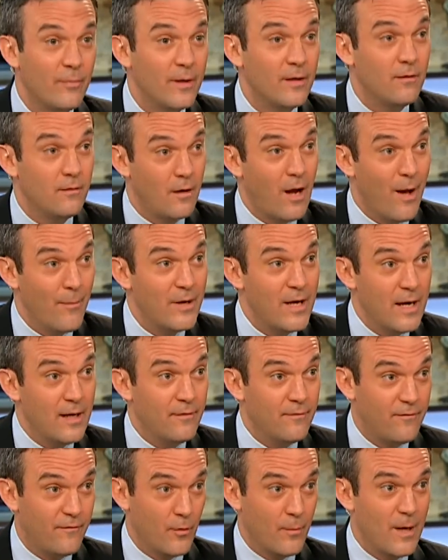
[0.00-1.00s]
been
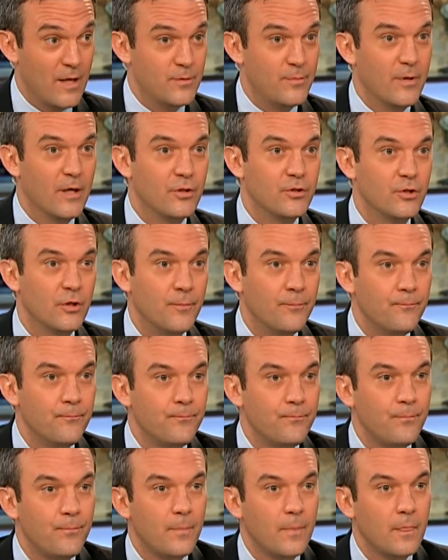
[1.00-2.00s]
nominated for Best Picture. Are you
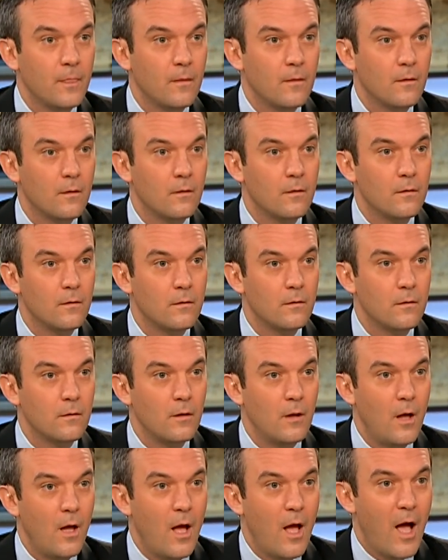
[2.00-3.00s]
surprised by Django?
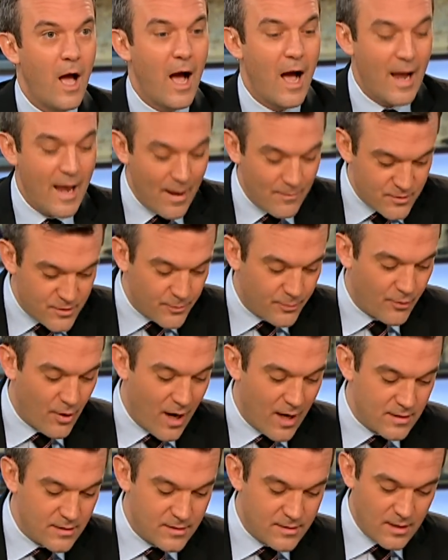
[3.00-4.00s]
I am
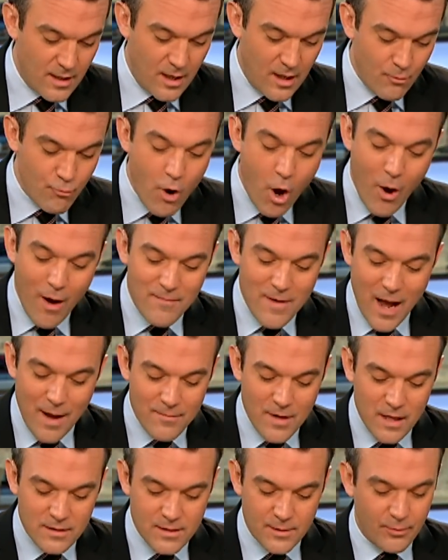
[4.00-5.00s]
surprised. Uh, no, I'm not,
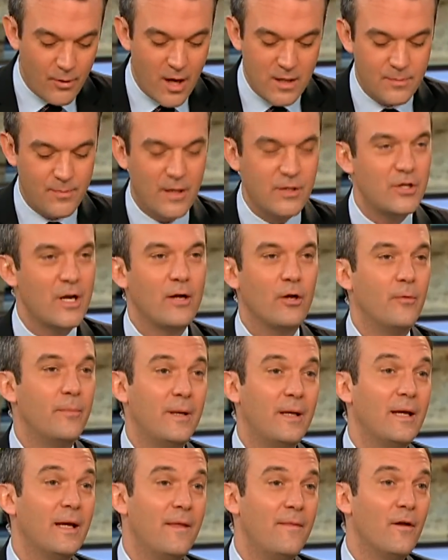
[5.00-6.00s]
I'm not surprised by Django
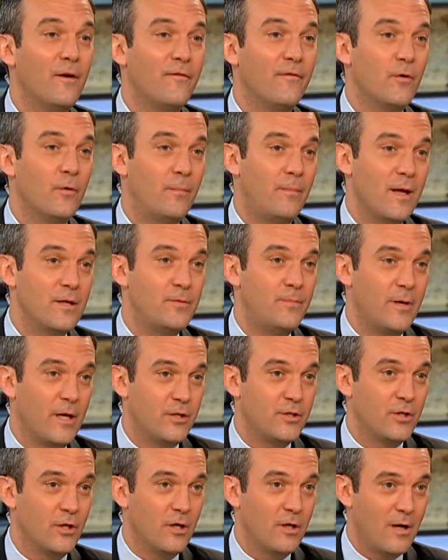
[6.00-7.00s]
being in there for Best
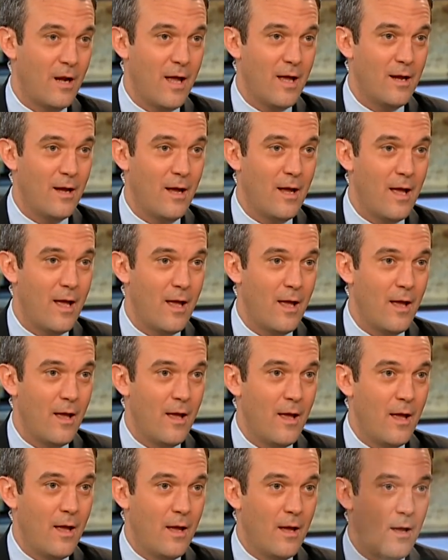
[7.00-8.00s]
Picture and, and uh, Best
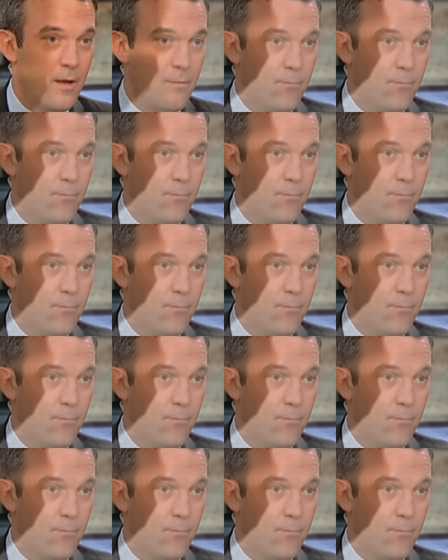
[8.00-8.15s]
Director, not